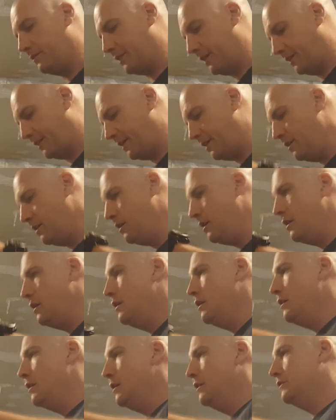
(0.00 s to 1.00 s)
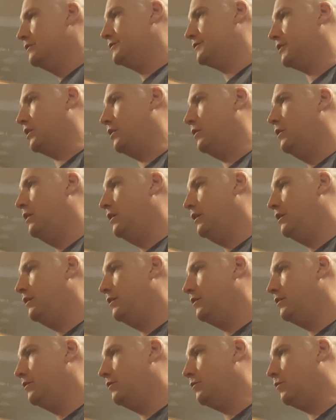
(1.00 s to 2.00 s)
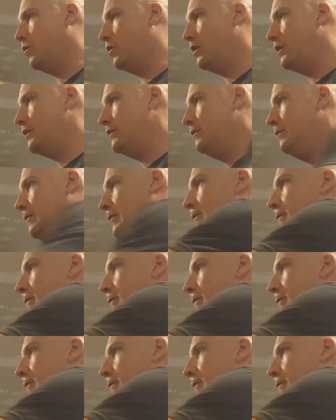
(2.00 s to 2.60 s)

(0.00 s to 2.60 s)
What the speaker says: lately. So 1.